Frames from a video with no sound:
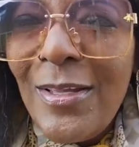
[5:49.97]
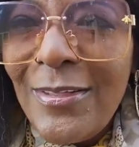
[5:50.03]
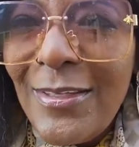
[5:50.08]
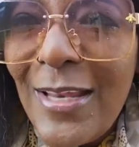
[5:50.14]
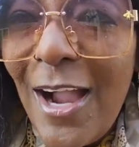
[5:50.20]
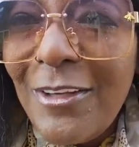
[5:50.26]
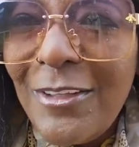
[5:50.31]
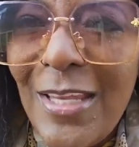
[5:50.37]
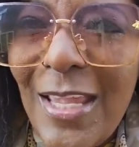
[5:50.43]

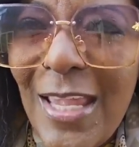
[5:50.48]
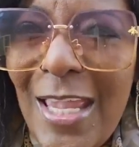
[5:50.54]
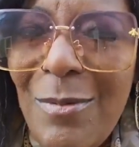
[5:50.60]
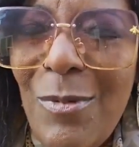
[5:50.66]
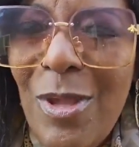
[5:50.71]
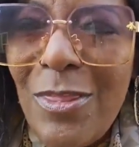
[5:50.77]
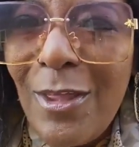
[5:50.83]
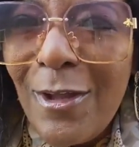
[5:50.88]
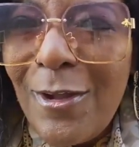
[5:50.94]

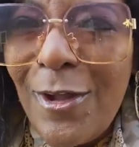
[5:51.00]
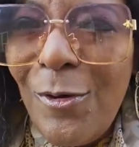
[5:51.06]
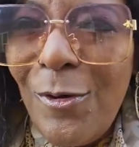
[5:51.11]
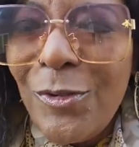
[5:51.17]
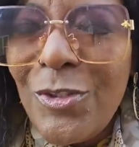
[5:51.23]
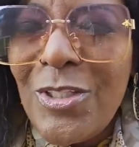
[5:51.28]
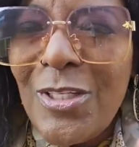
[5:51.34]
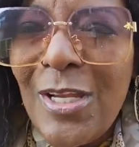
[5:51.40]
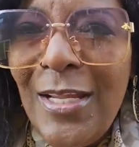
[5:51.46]

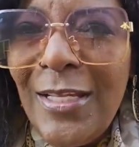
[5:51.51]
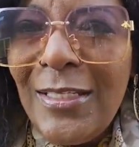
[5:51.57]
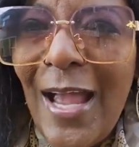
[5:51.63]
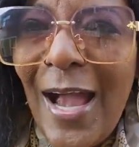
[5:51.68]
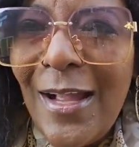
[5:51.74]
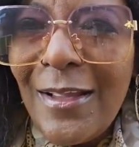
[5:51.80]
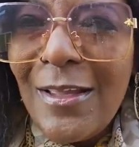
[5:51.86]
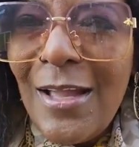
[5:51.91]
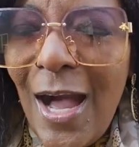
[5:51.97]

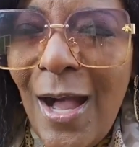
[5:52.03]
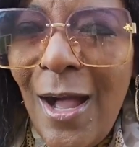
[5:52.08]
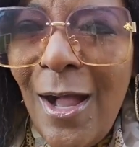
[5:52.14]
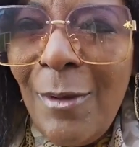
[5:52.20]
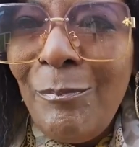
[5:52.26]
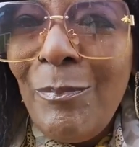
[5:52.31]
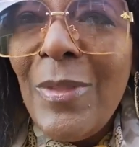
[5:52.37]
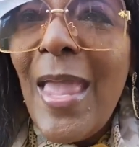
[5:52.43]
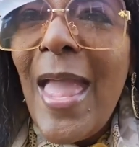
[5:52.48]

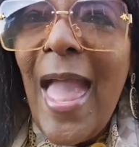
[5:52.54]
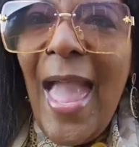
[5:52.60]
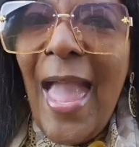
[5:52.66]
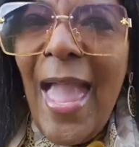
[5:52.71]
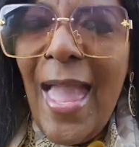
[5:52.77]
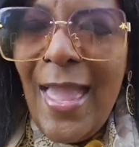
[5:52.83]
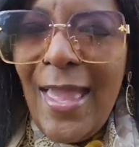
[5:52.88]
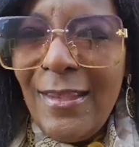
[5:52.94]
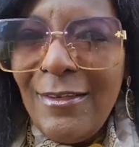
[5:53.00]
DrAmyTheCoach.com.
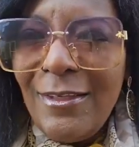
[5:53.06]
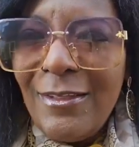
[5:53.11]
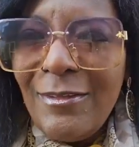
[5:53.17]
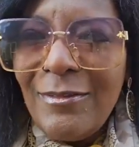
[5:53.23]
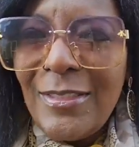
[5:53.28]
And